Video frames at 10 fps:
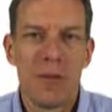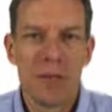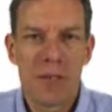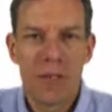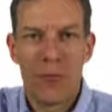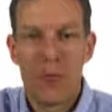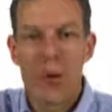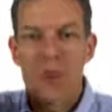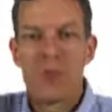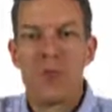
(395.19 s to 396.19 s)
Because if we've
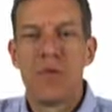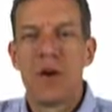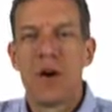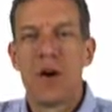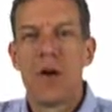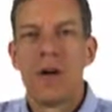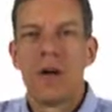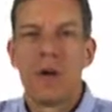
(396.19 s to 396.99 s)
gone too far,